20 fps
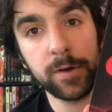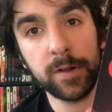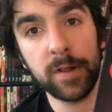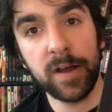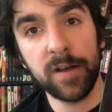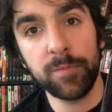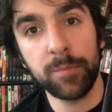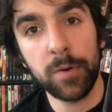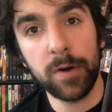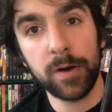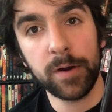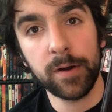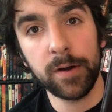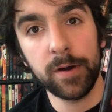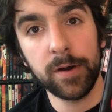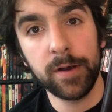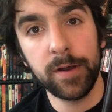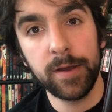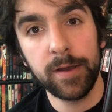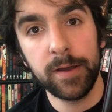Clive
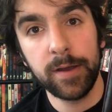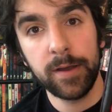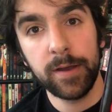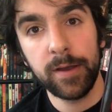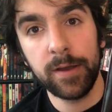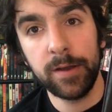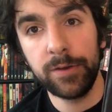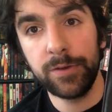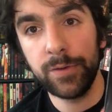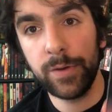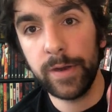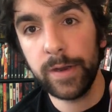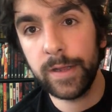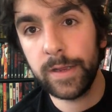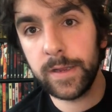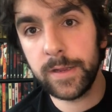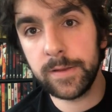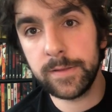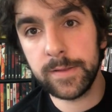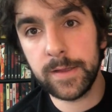Barker enjoyed
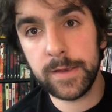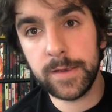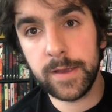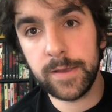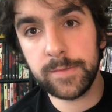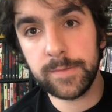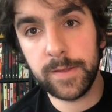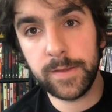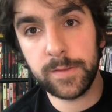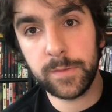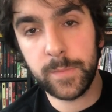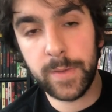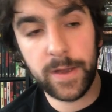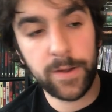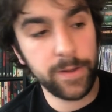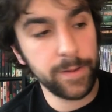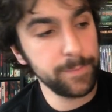it and said nice things about